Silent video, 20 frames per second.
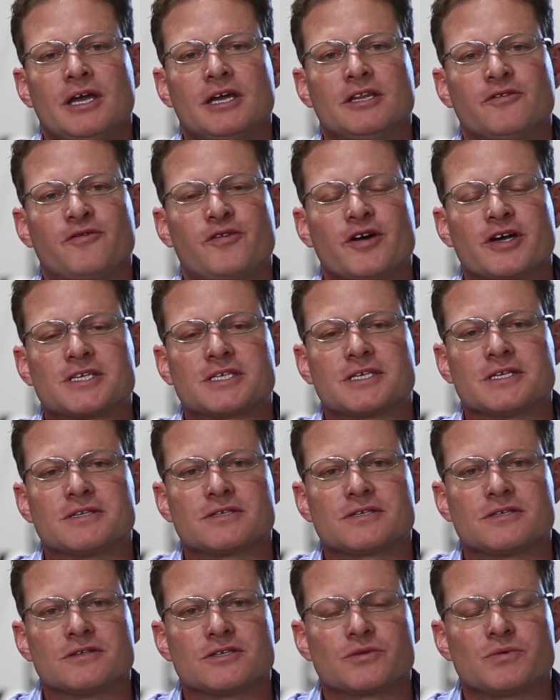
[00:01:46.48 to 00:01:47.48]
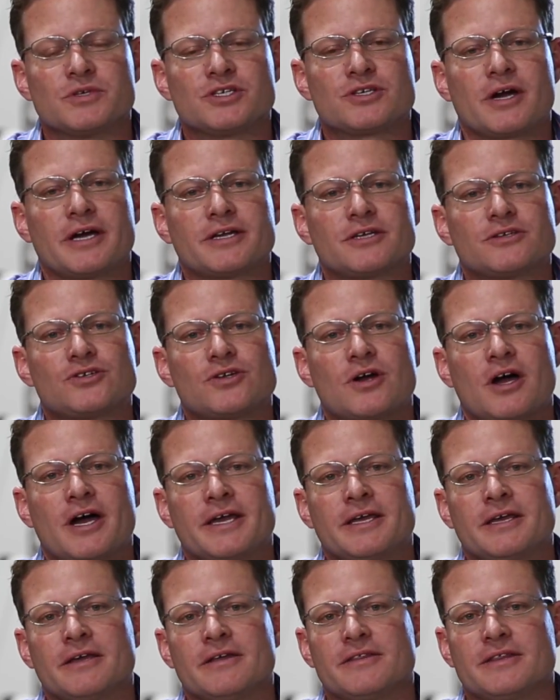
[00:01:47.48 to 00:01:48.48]
In the first instance, we try to
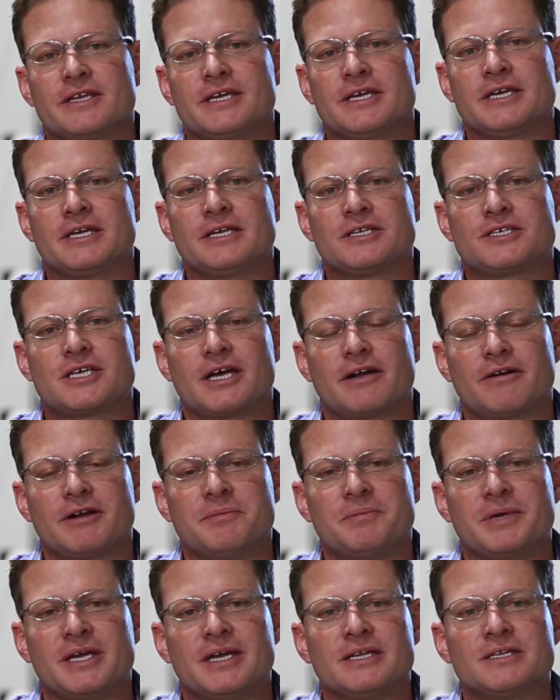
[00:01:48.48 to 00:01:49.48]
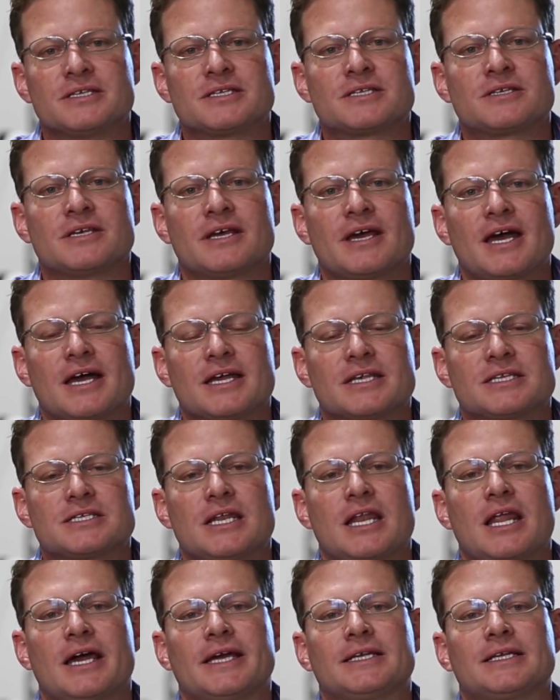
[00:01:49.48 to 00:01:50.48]
dry the cherry beans as
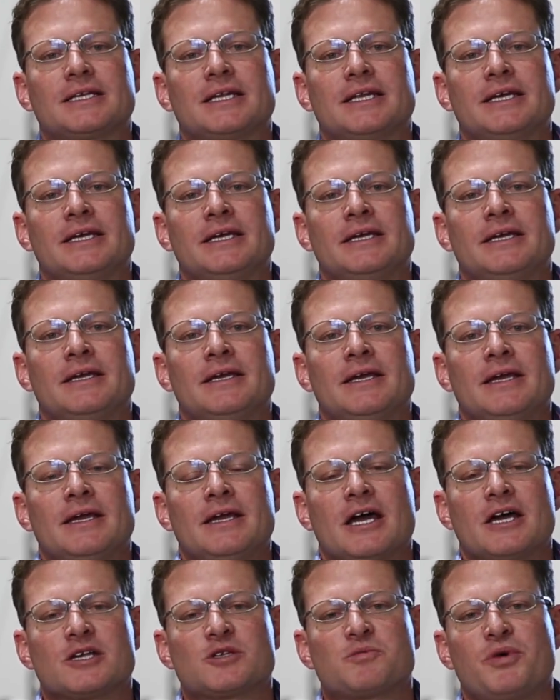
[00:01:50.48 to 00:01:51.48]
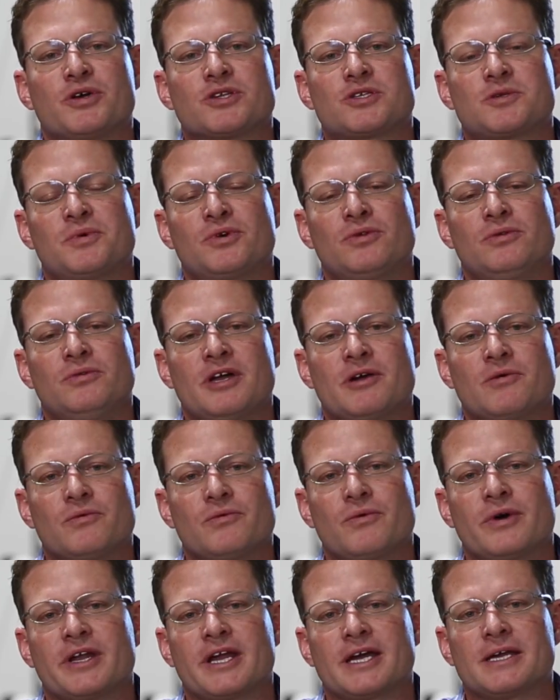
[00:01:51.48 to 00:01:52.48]
lightly as possible.
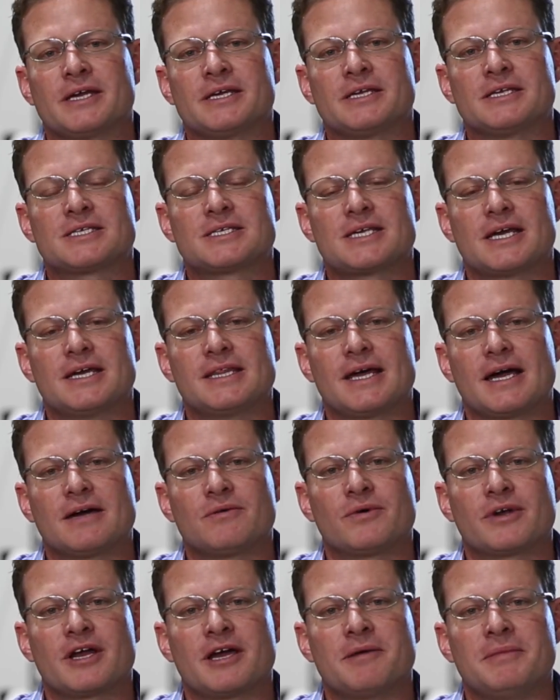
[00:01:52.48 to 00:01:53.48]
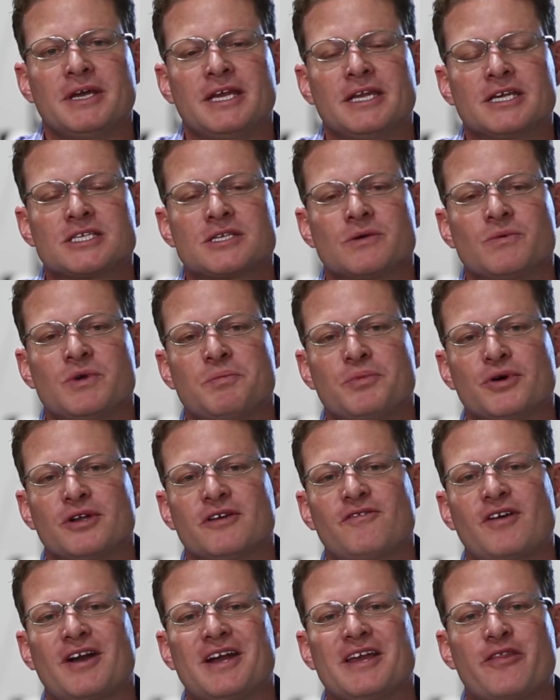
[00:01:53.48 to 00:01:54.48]
When I say that, what I mean is that we put
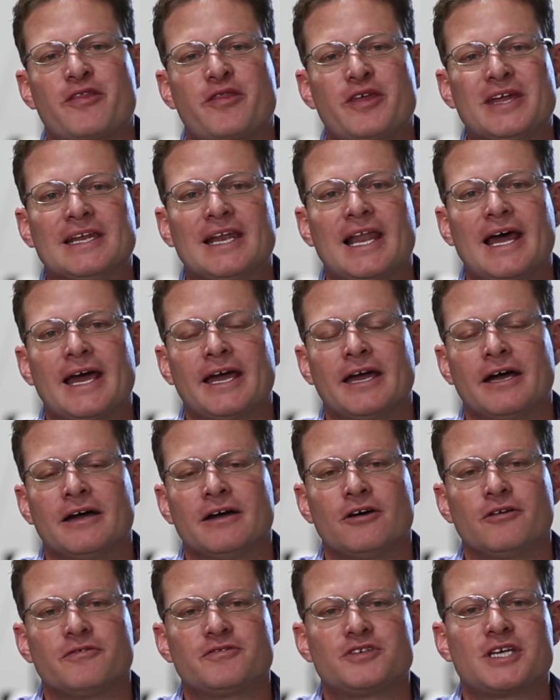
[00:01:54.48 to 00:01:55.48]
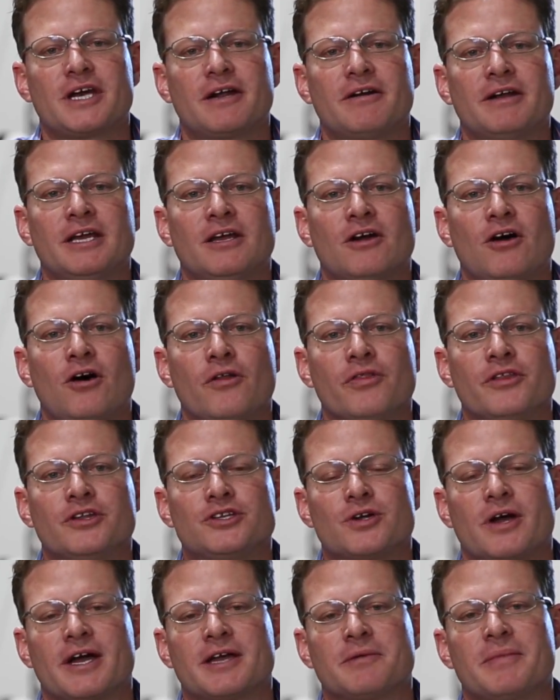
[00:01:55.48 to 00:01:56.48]
a very thin layer of cherry on the
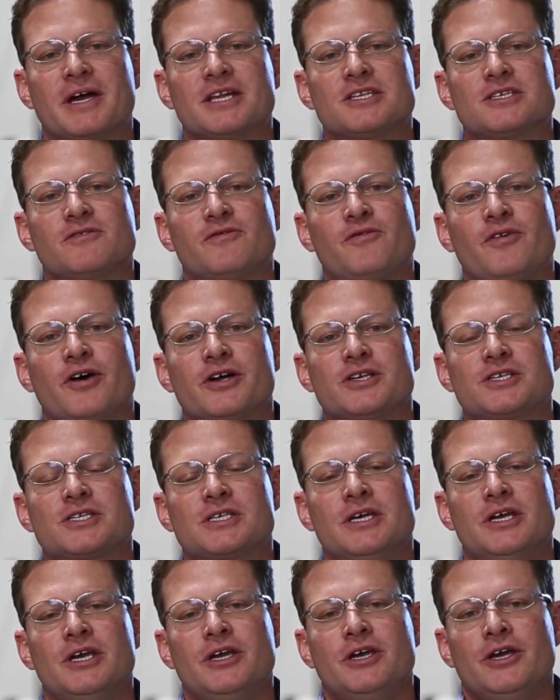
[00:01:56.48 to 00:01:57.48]
drying beds at first